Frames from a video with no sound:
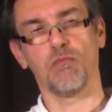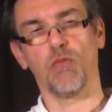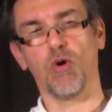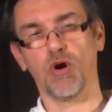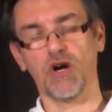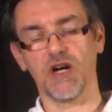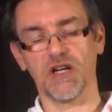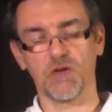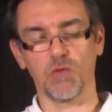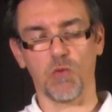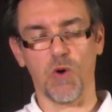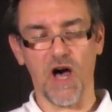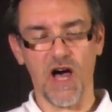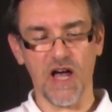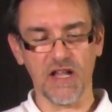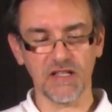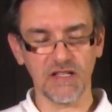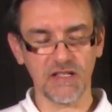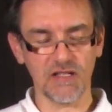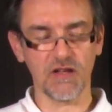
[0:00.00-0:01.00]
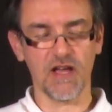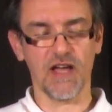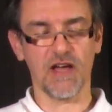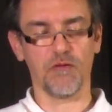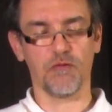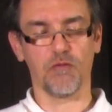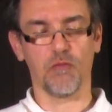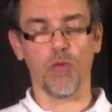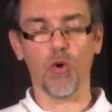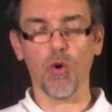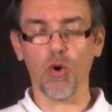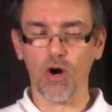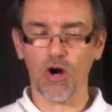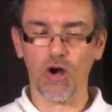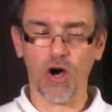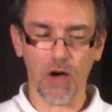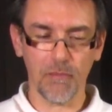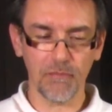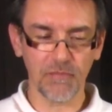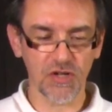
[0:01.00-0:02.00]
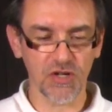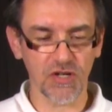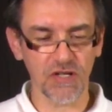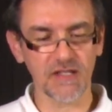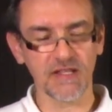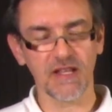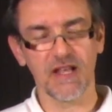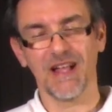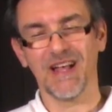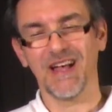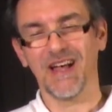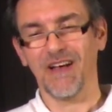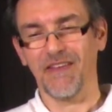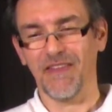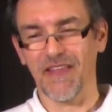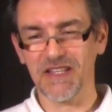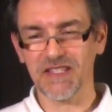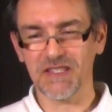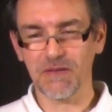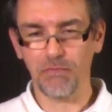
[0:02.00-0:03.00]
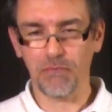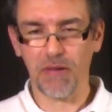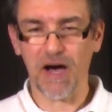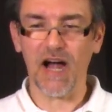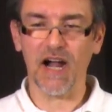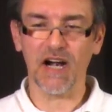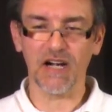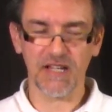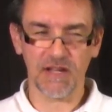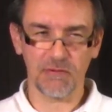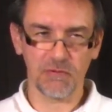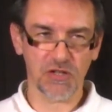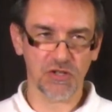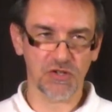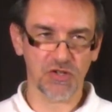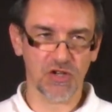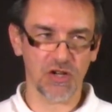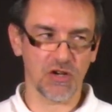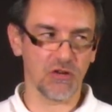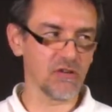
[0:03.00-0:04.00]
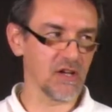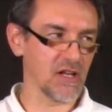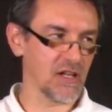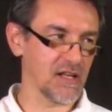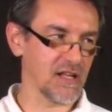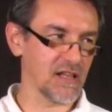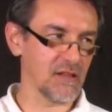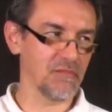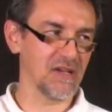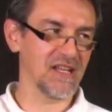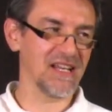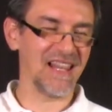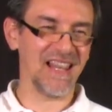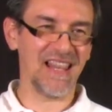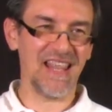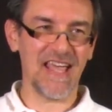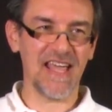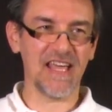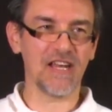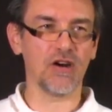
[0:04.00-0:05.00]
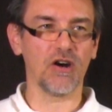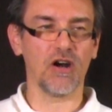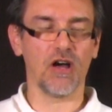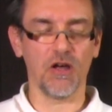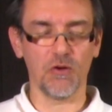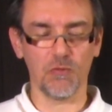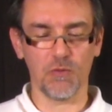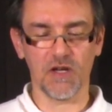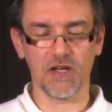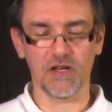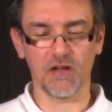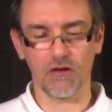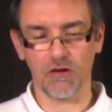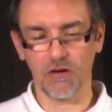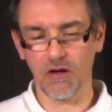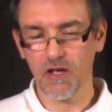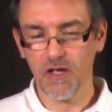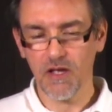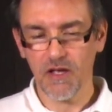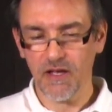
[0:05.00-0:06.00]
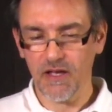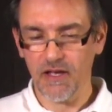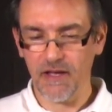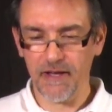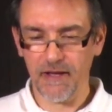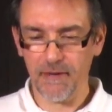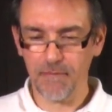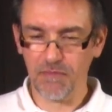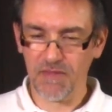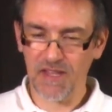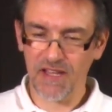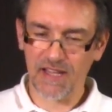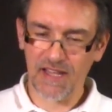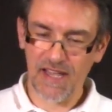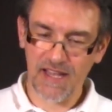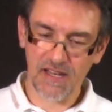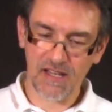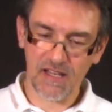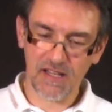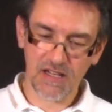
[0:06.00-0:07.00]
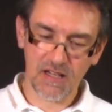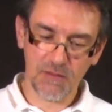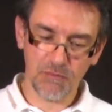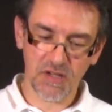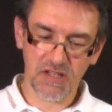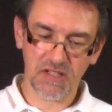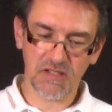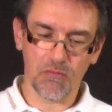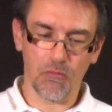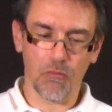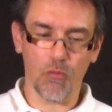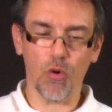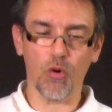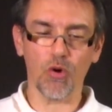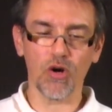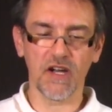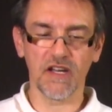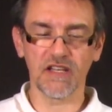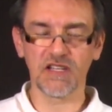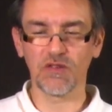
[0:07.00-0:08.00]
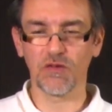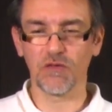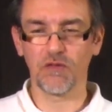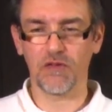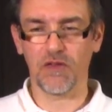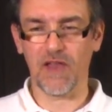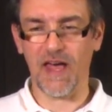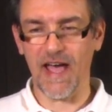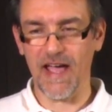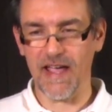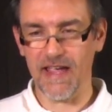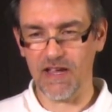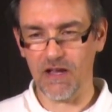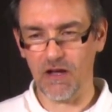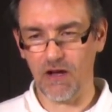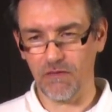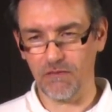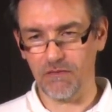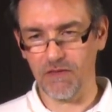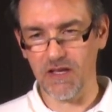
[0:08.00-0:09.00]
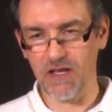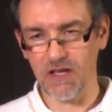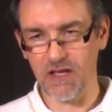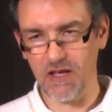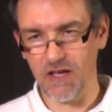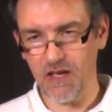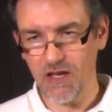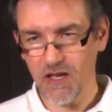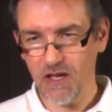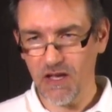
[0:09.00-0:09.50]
more advanced, you have more options. That's a part I will show you a little bit later on when you get a little bit more into flying of the